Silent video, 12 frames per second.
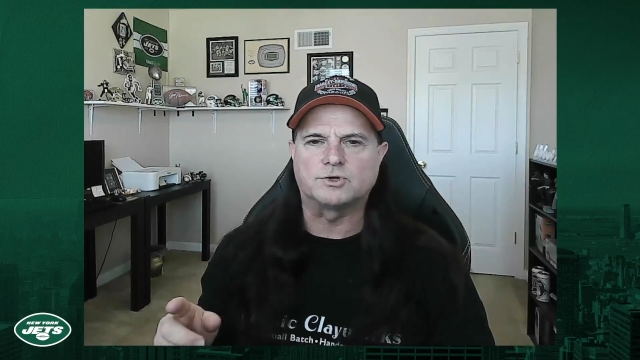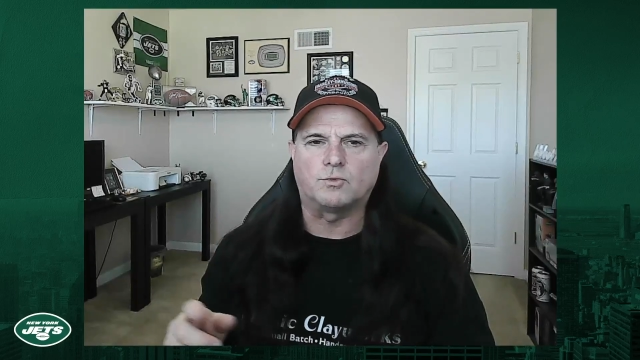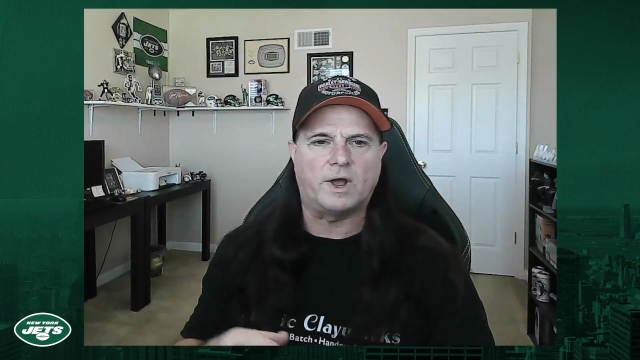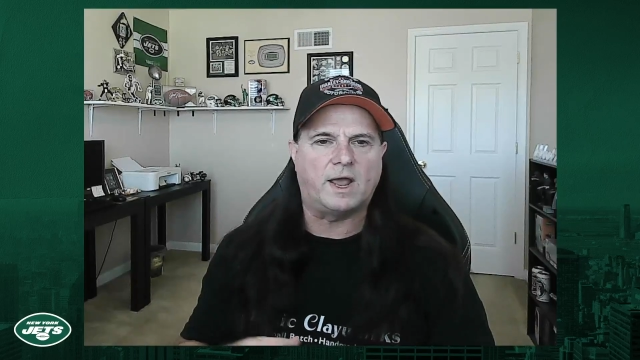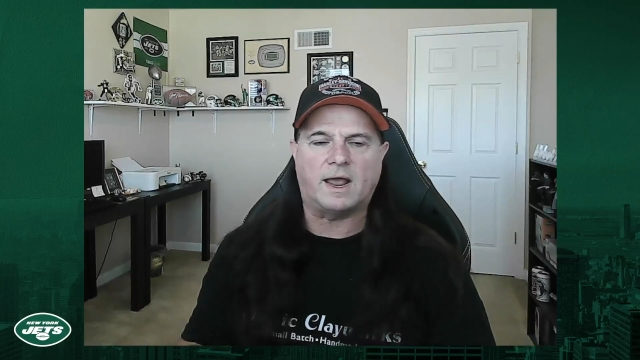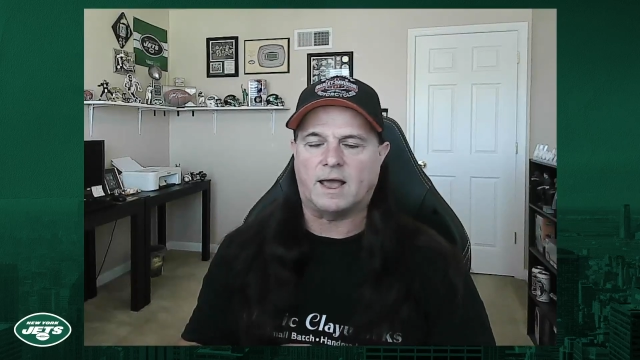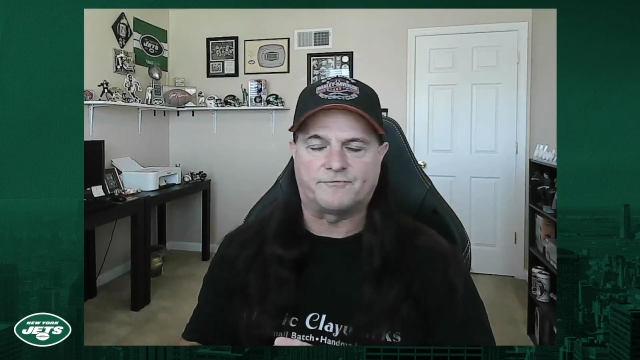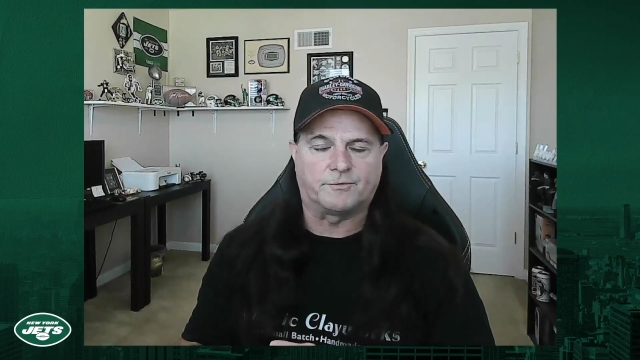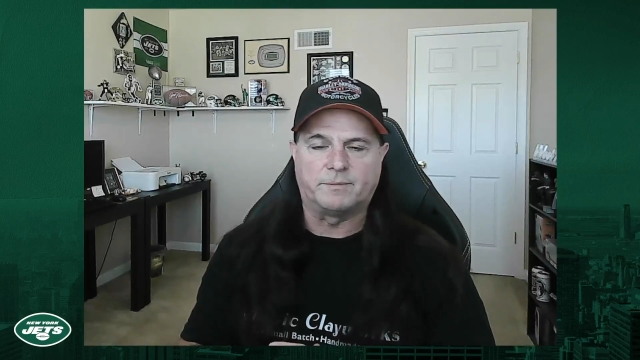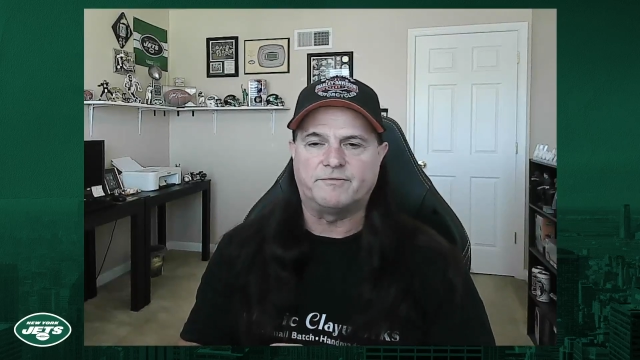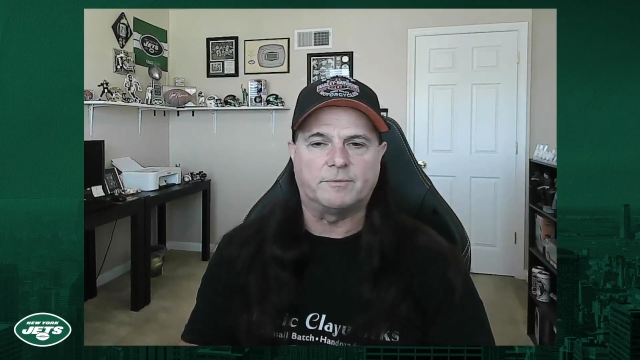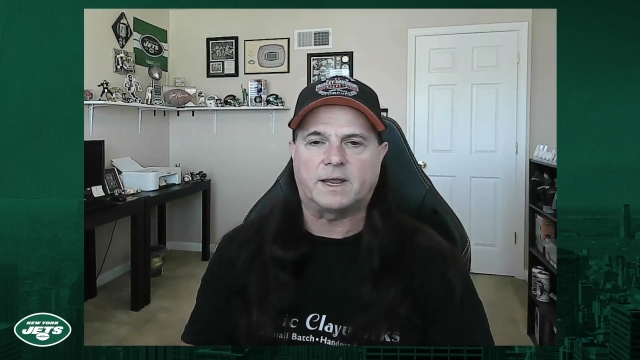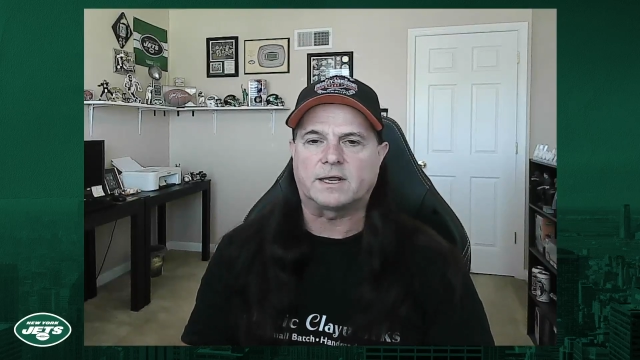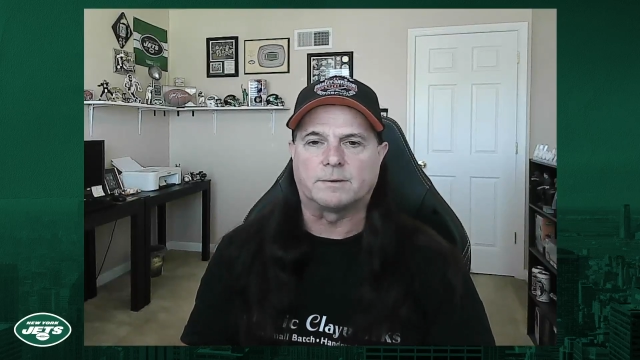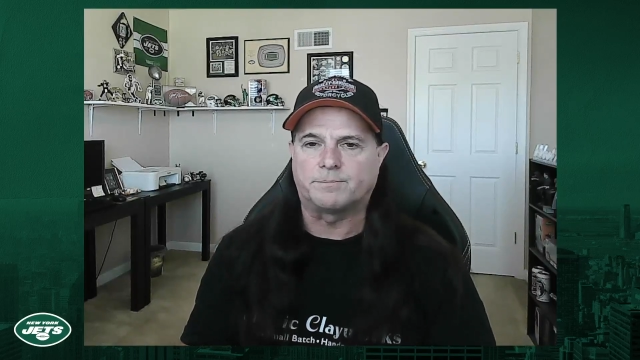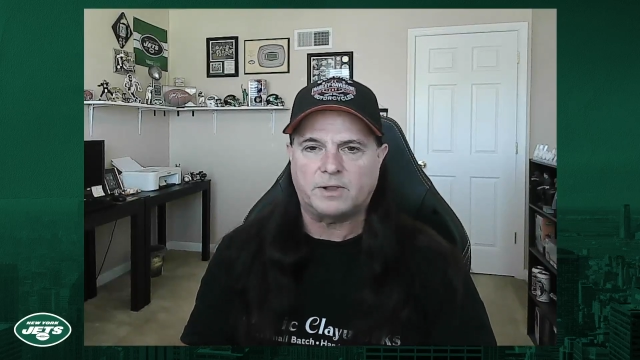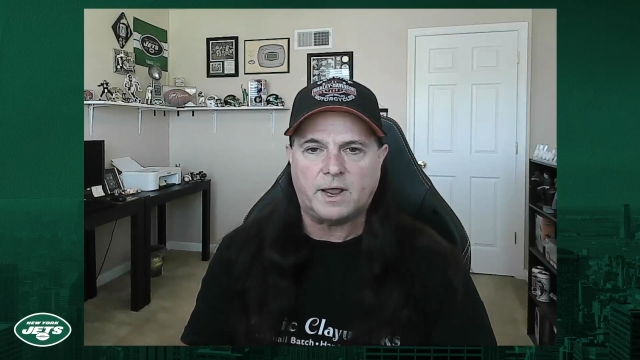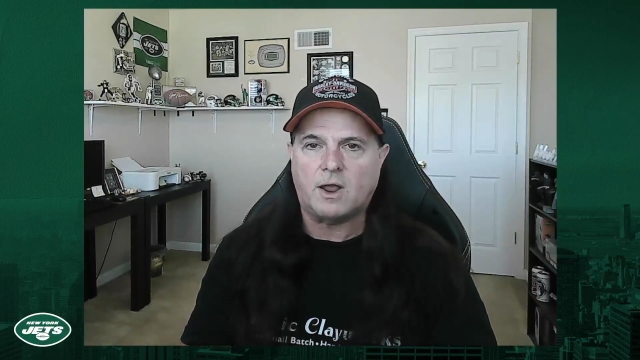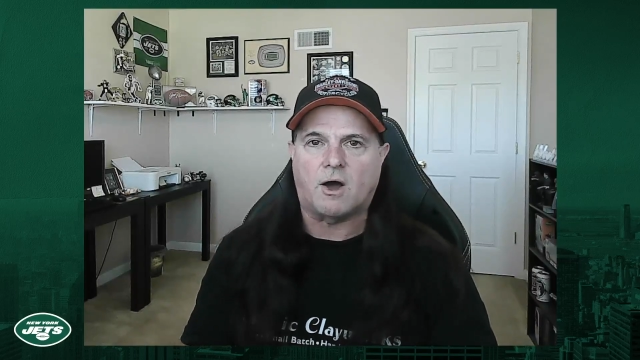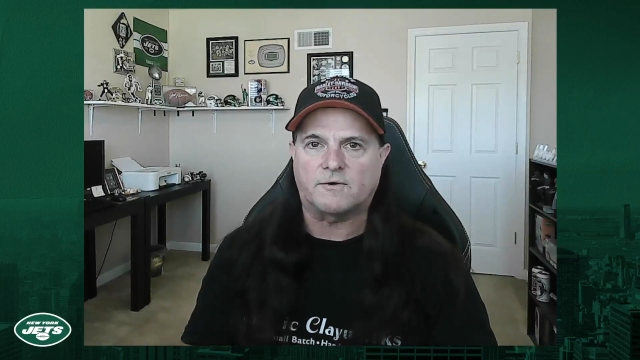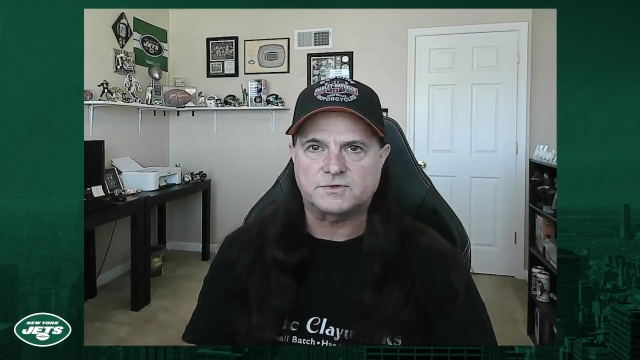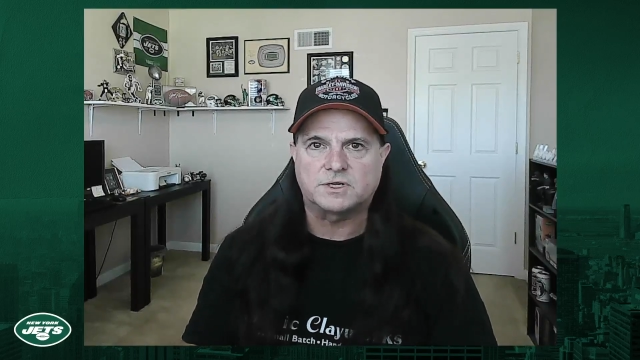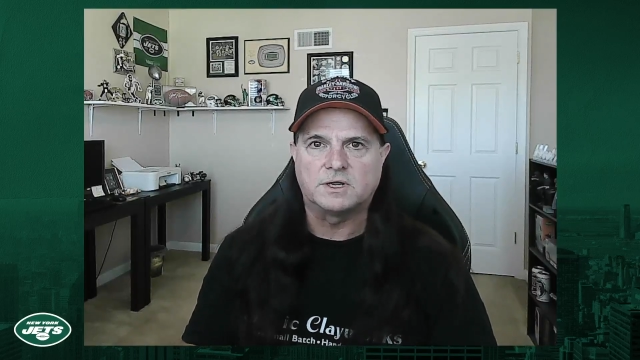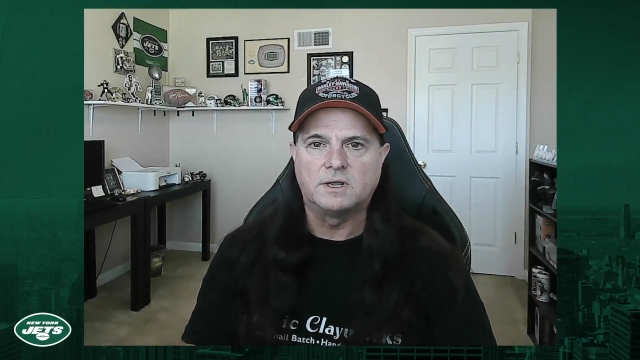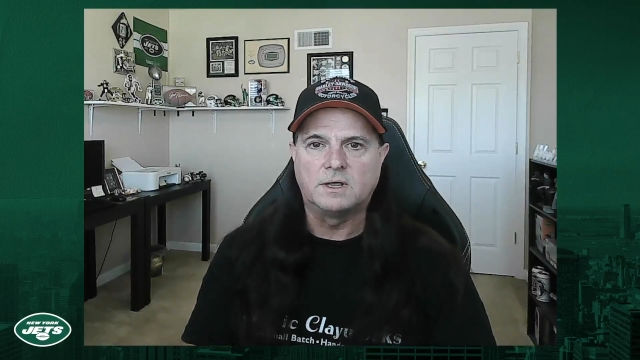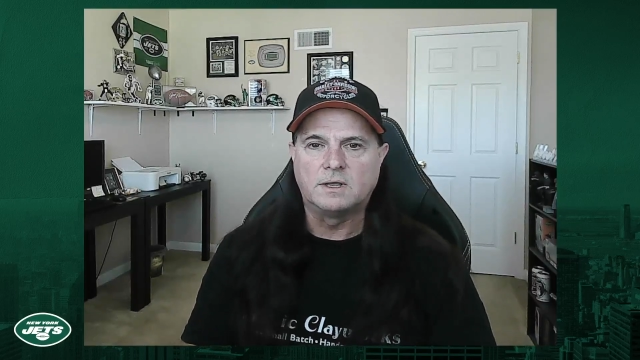away from even making the playoffs.